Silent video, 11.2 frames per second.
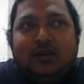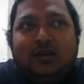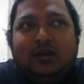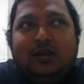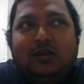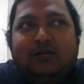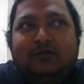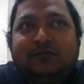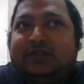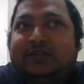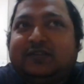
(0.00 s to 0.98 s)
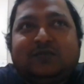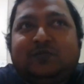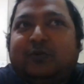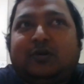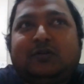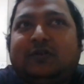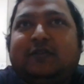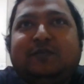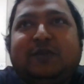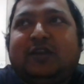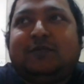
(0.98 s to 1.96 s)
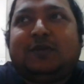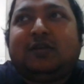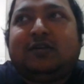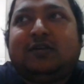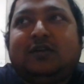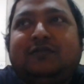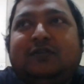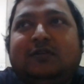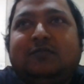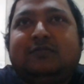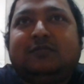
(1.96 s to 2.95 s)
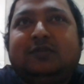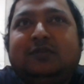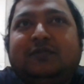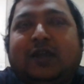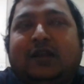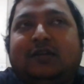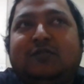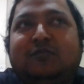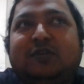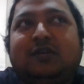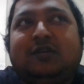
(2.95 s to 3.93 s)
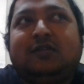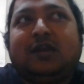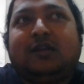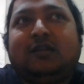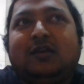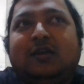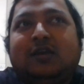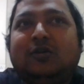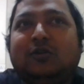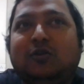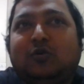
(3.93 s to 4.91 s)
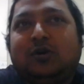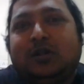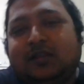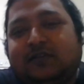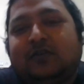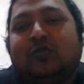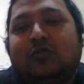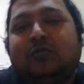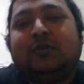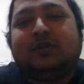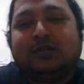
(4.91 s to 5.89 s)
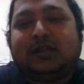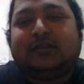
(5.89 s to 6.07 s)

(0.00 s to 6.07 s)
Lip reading: uh, this is what has made me reaffirm the fact in me that your local is your global.